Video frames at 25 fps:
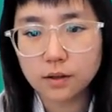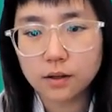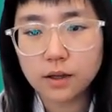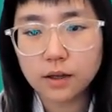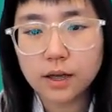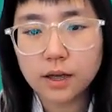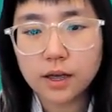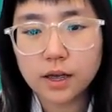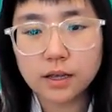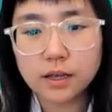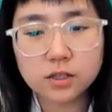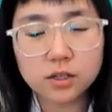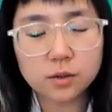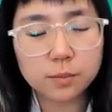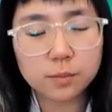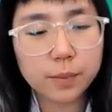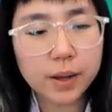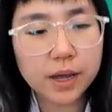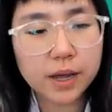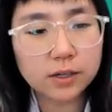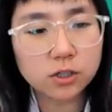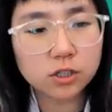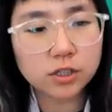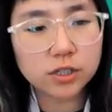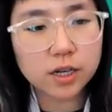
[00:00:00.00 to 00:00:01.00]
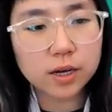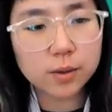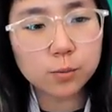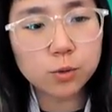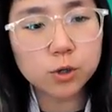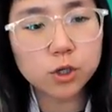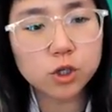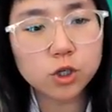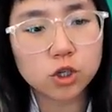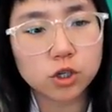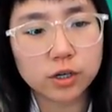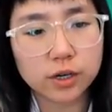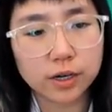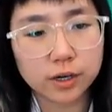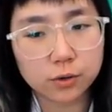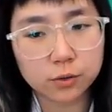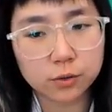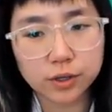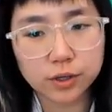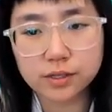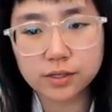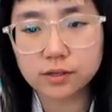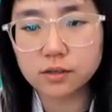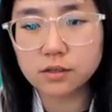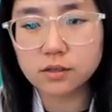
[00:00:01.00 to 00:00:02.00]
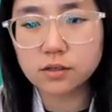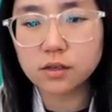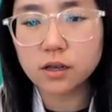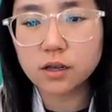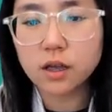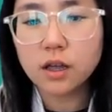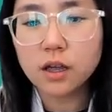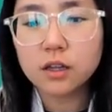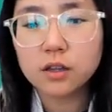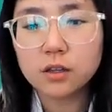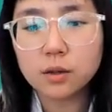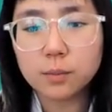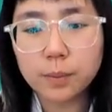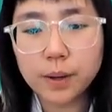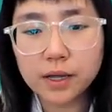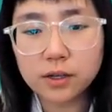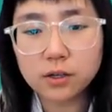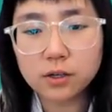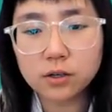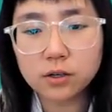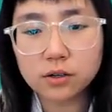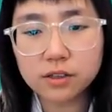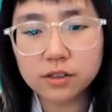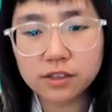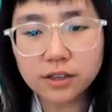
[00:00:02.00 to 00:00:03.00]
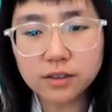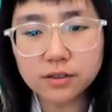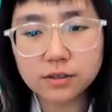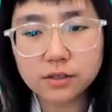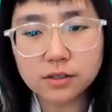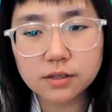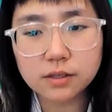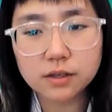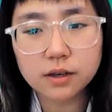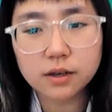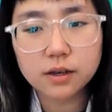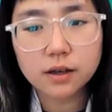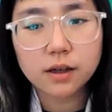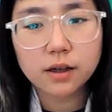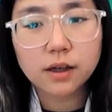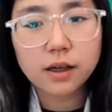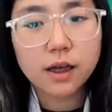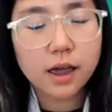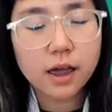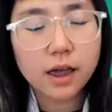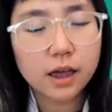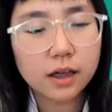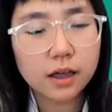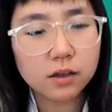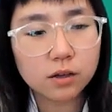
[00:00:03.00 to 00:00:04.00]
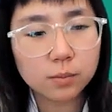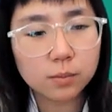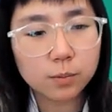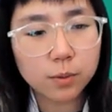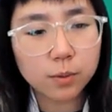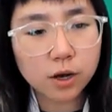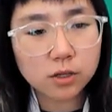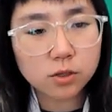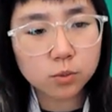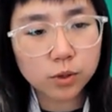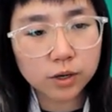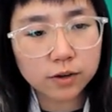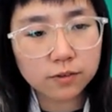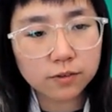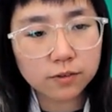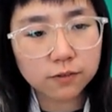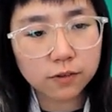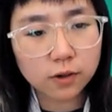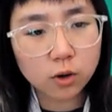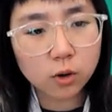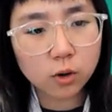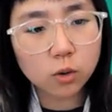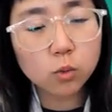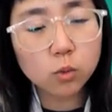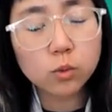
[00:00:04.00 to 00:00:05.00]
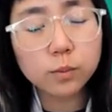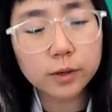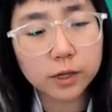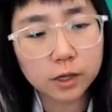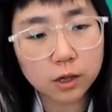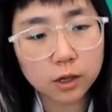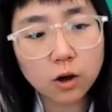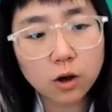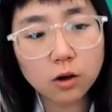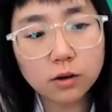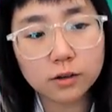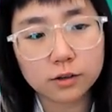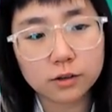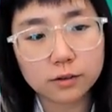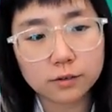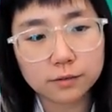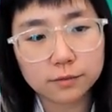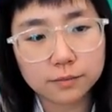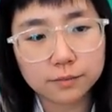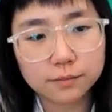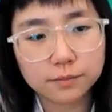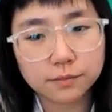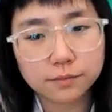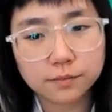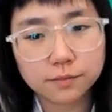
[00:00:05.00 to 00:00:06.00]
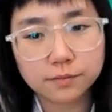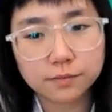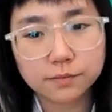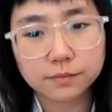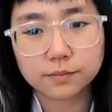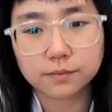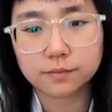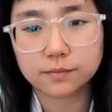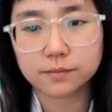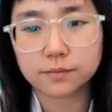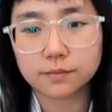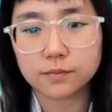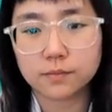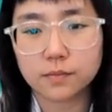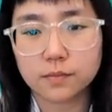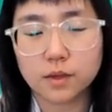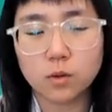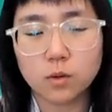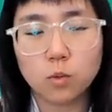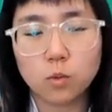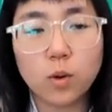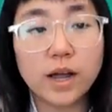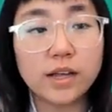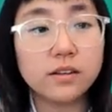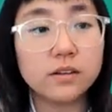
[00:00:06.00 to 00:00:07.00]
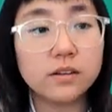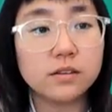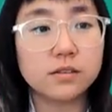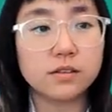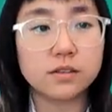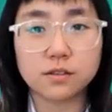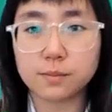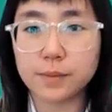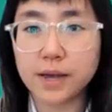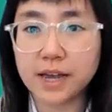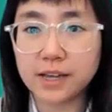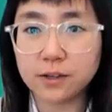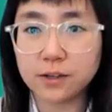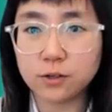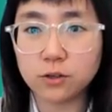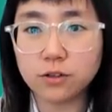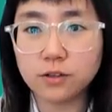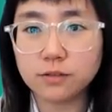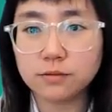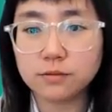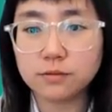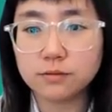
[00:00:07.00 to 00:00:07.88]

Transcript: As the batter temperature increases, the batter thins, and the Bostwick flow will be longer. Why does this matter?